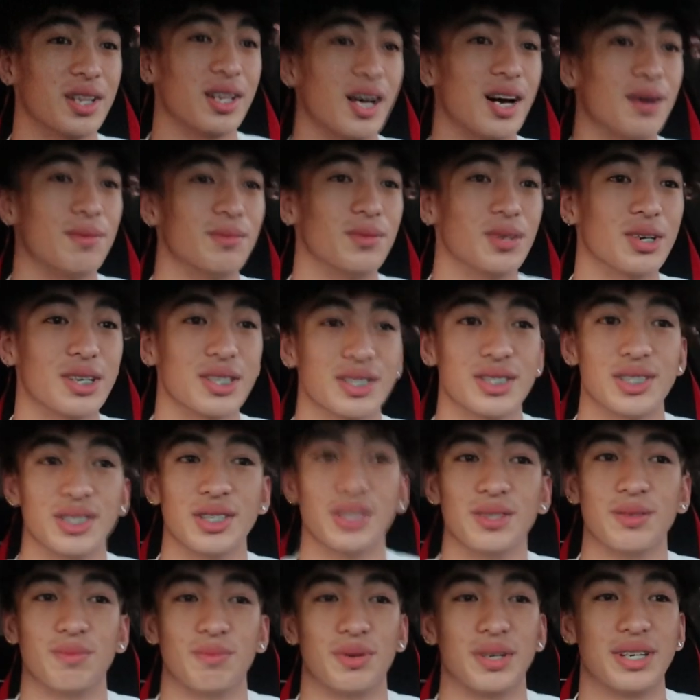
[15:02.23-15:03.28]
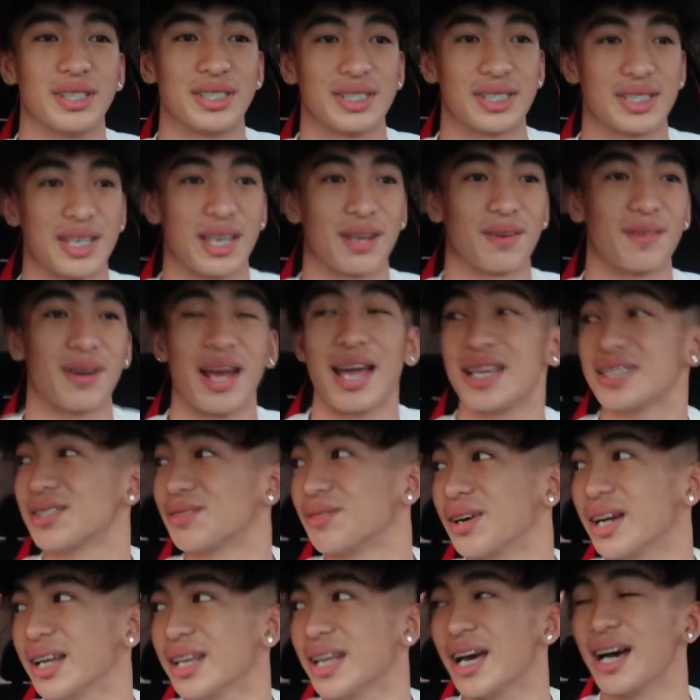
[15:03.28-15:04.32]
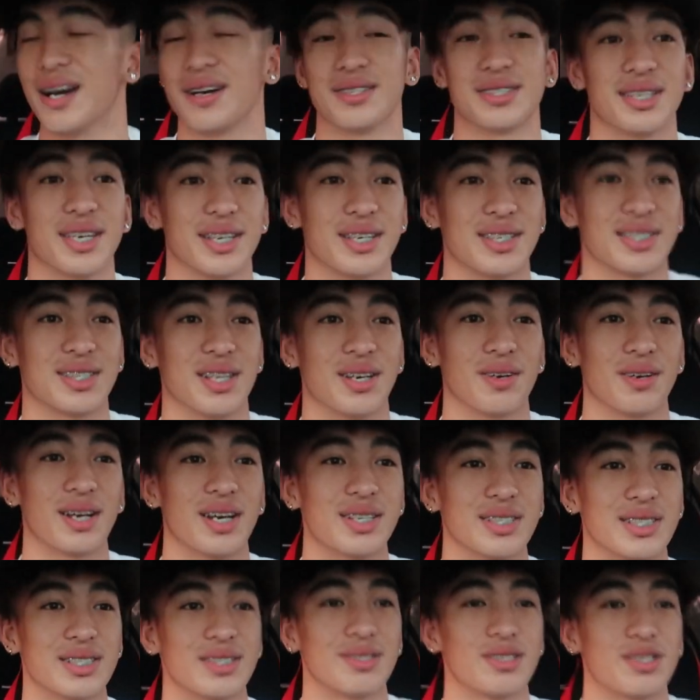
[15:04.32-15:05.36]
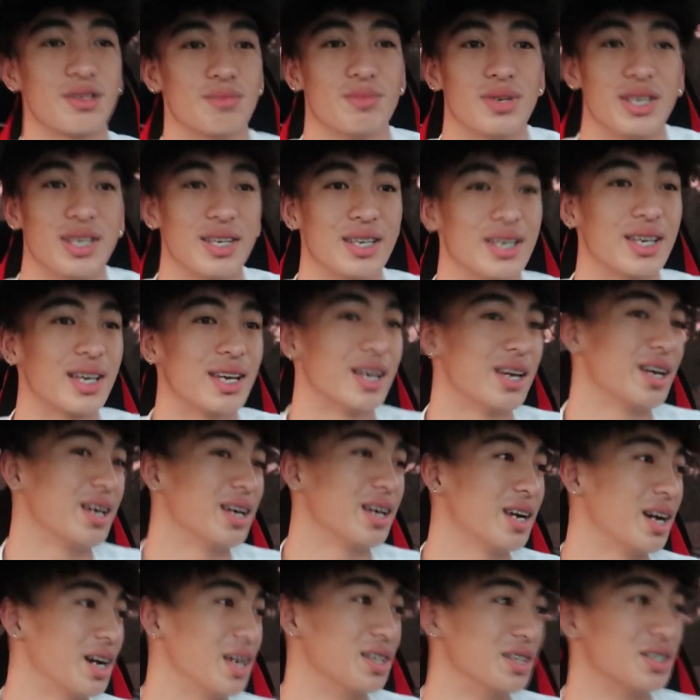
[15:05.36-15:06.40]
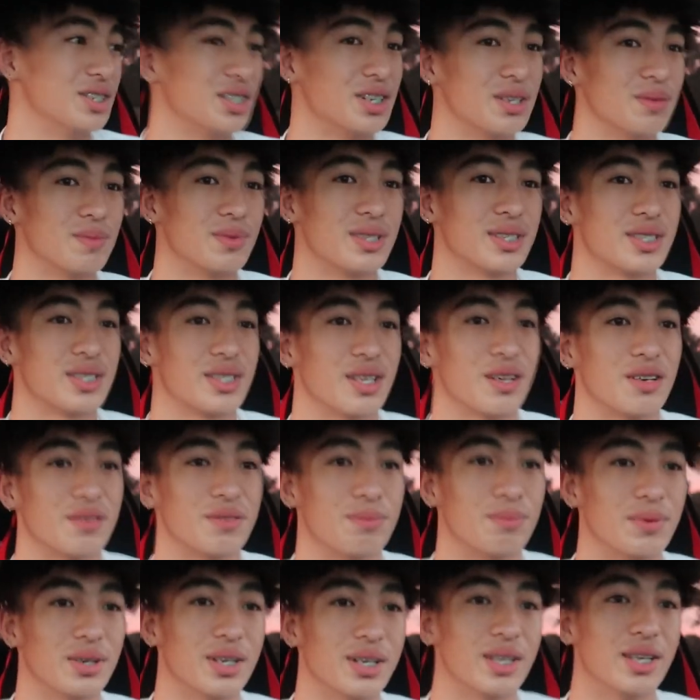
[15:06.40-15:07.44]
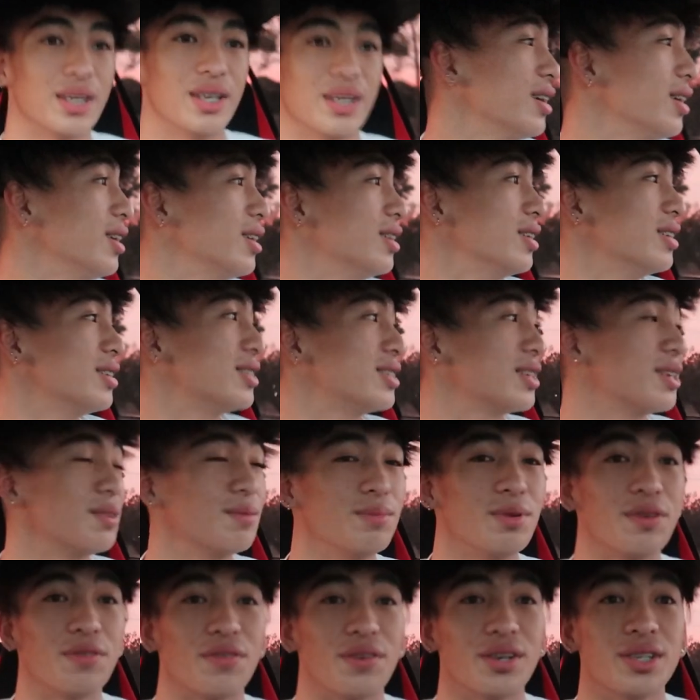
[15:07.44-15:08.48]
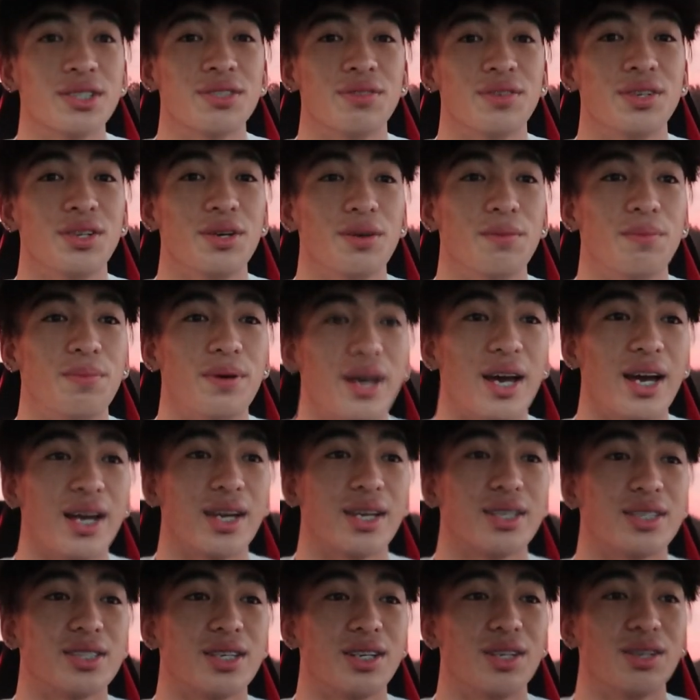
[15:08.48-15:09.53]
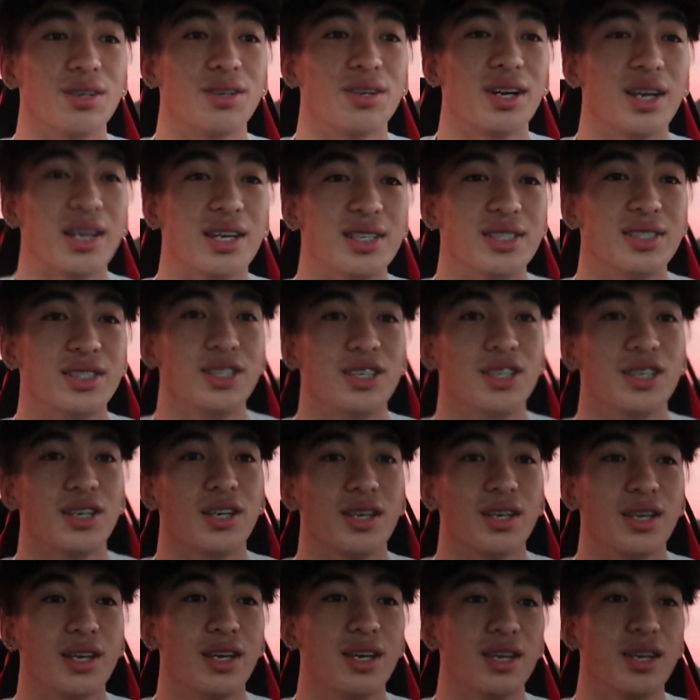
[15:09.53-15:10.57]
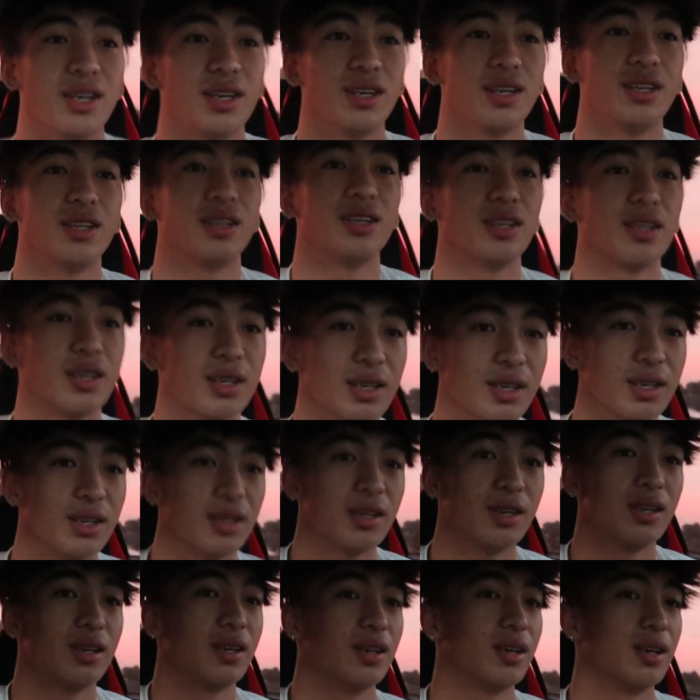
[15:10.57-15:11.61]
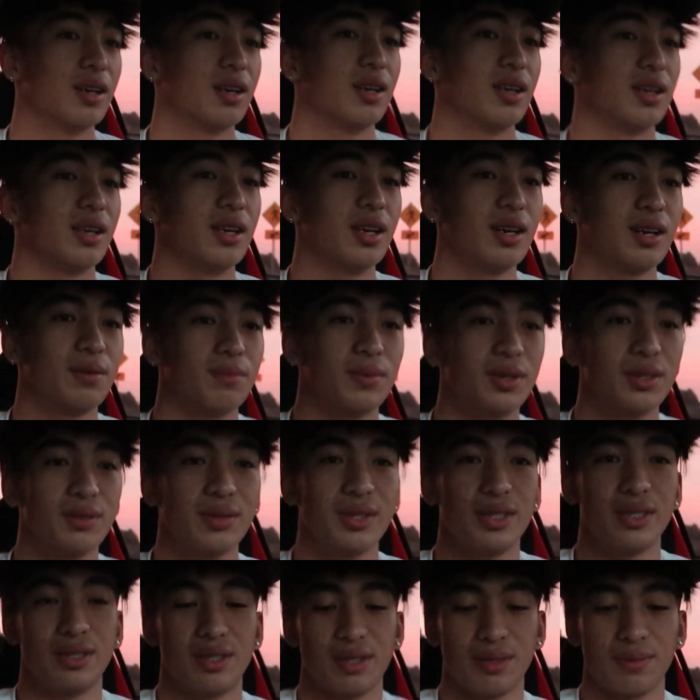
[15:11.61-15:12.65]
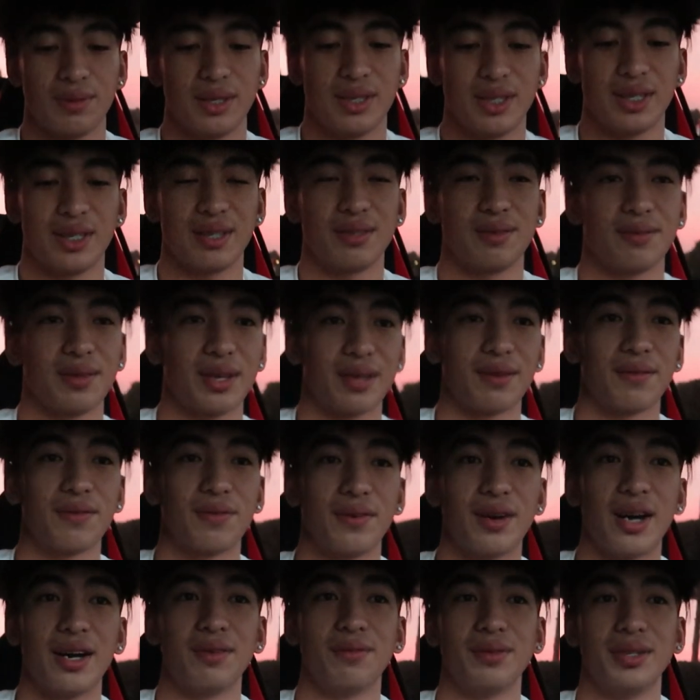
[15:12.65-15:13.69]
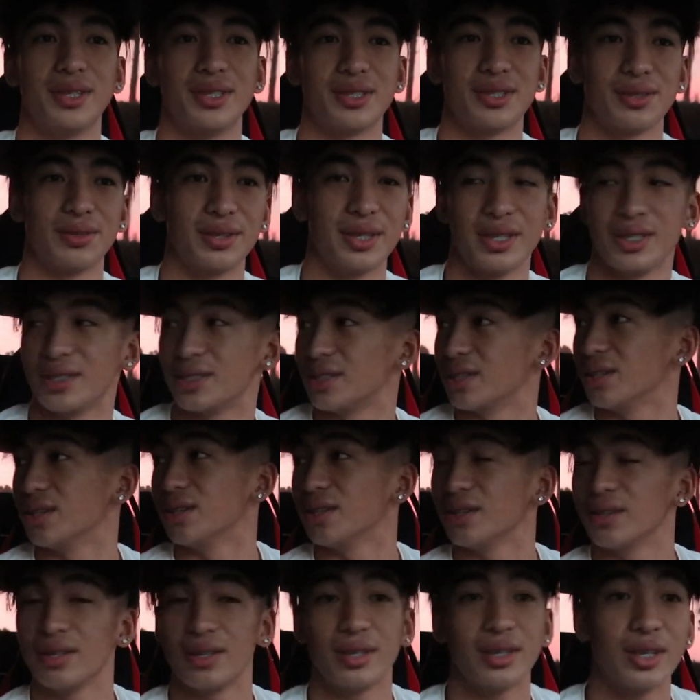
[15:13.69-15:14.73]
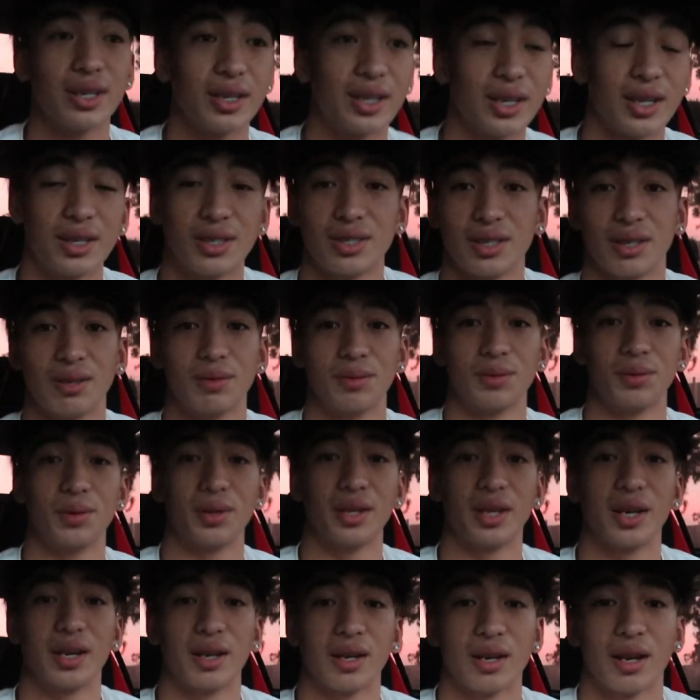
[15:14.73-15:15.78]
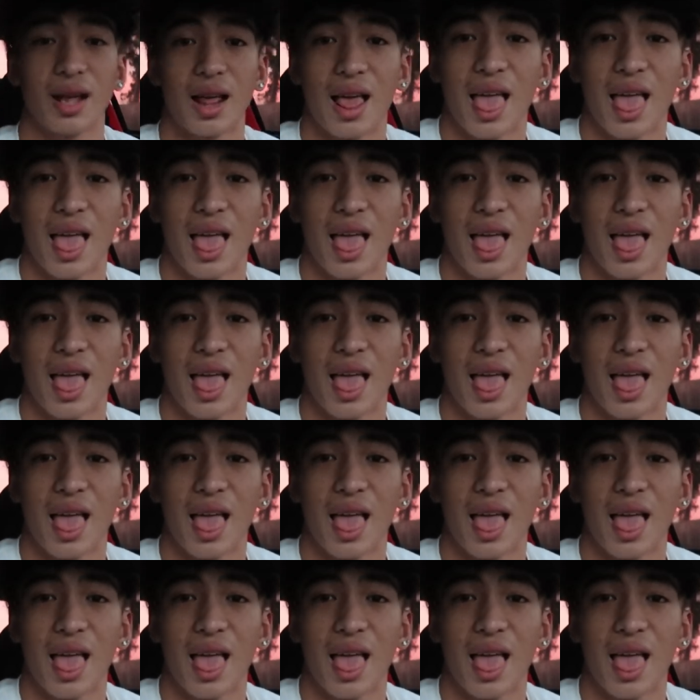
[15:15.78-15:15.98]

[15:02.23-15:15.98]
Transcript: a lot more soon. But it's just like as of right now, it's like slow content. It's just me and the gym and stuff. But this is gonna be first video back. It's gonna go crazy and yeah, I'm on the way to the gym right now, like five minutes away, so I'll catch y'all when we're there.